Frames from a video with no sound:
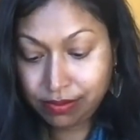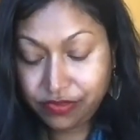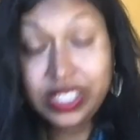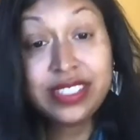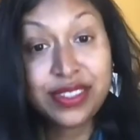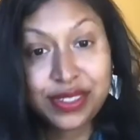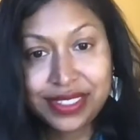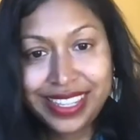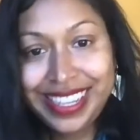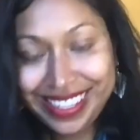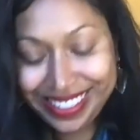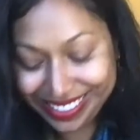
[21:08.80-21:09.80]
physical,
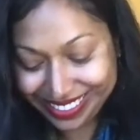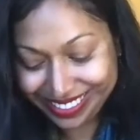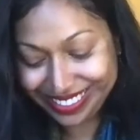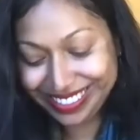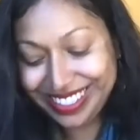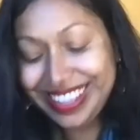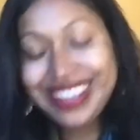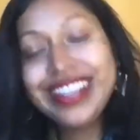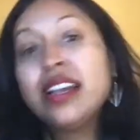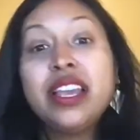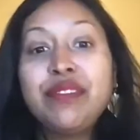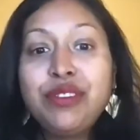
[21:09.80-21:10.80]

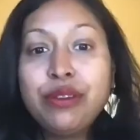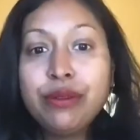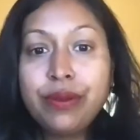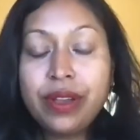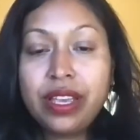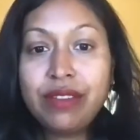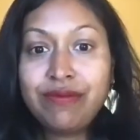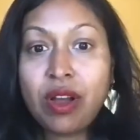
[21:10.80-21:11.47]
if